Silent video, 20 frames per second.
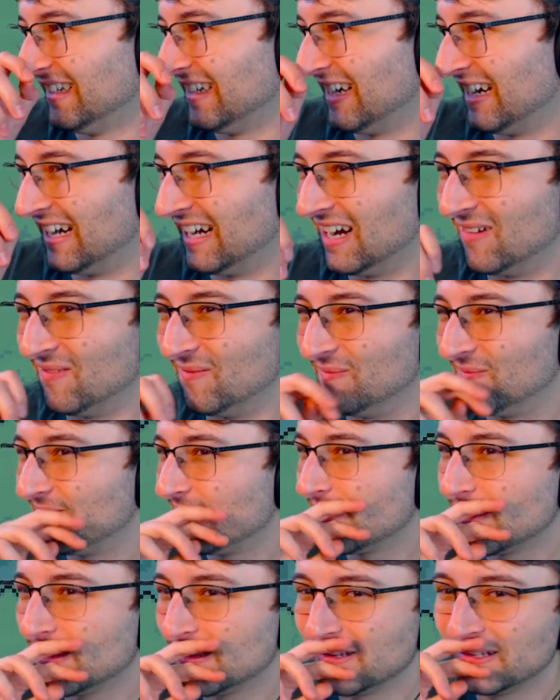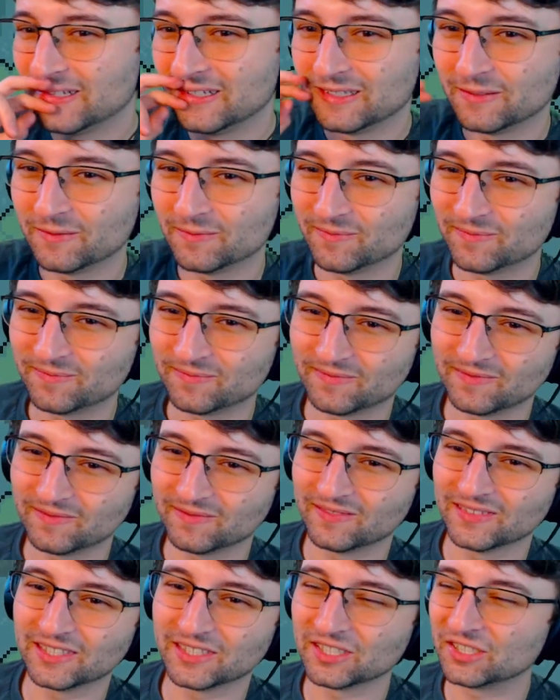
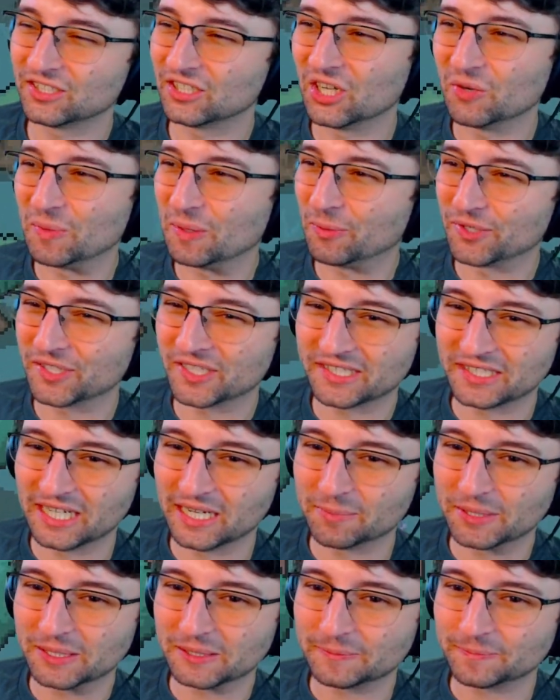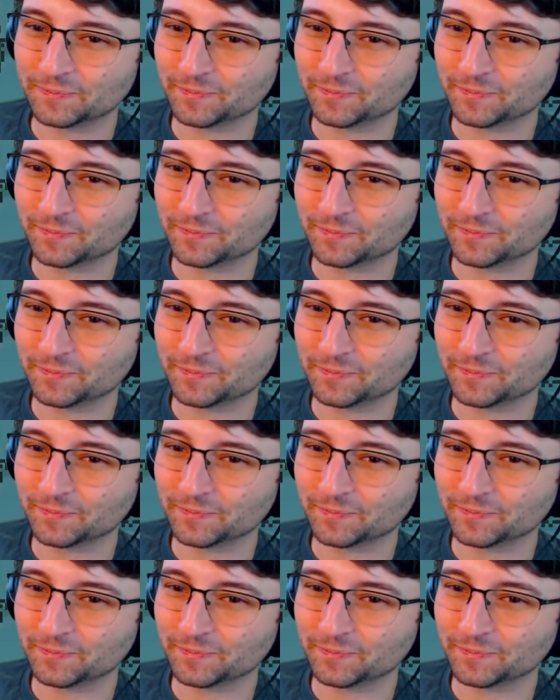There's just so many more steps.